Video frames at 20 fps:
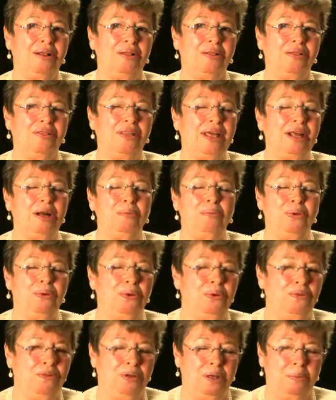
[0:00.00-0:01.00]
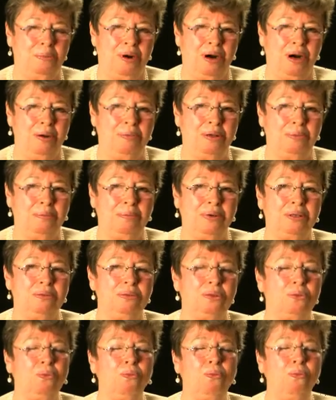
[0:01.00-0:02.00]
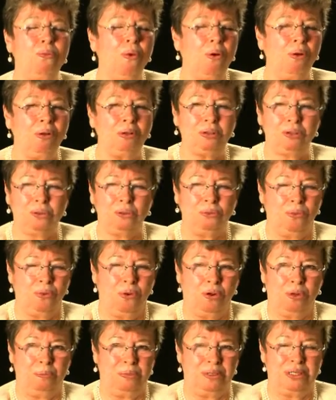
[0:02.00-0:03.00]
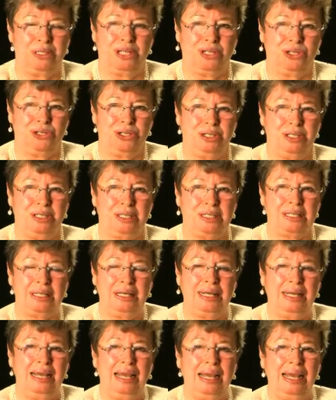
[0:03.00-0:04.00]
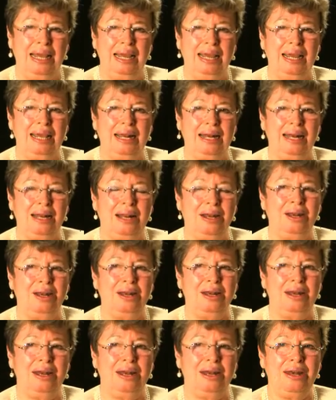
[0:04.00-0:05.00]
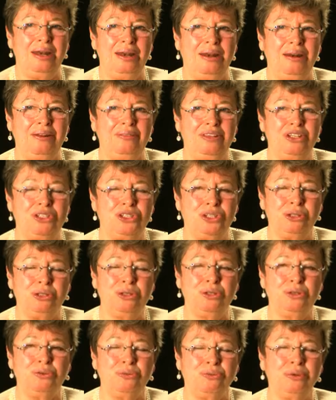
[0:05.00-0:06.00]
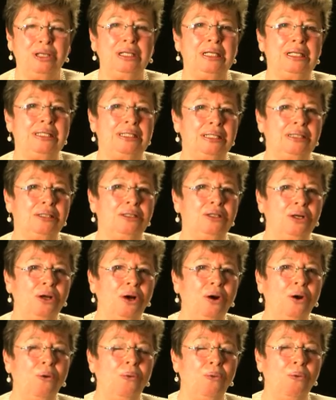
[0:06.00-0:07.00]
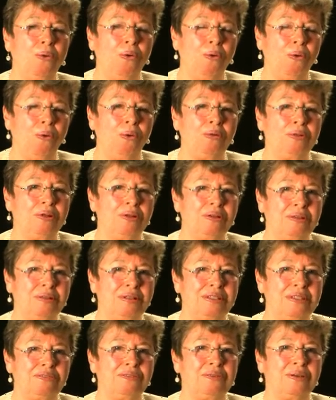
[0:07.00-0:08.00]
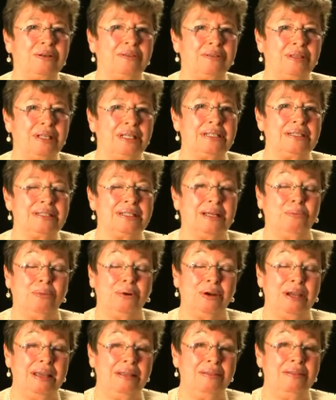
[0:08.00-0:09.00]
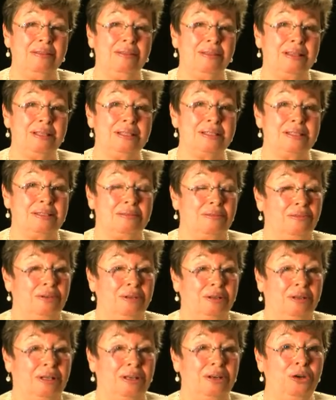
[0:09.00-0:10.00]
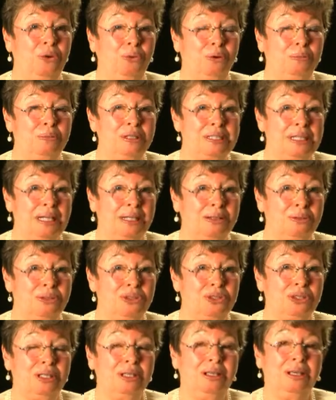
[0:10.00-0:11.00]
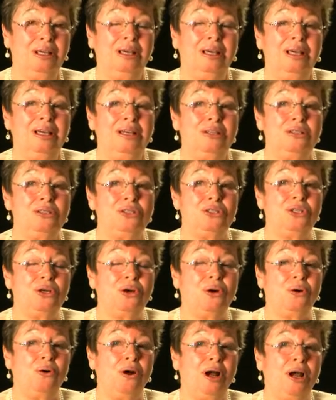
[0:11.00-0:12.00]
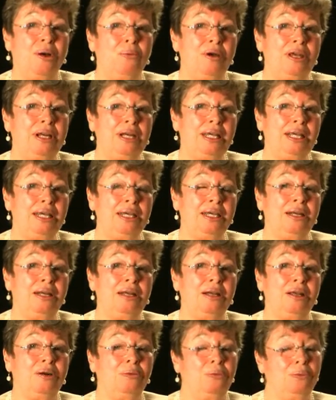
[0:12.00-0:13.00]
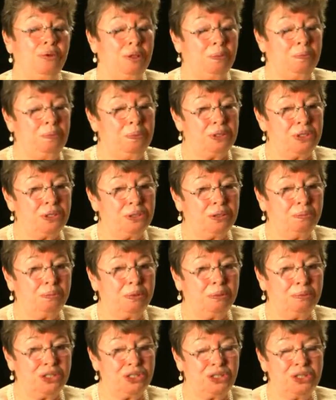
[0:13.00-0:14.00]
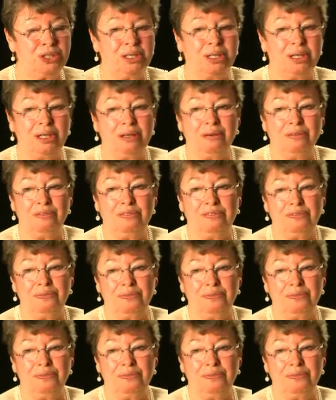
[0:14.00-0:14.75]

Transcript: they had a beautiful apartment, but it was wall-to-wall possessions. And the children really didn't know all the different things that were in this enormous house. So I went in and with the permission of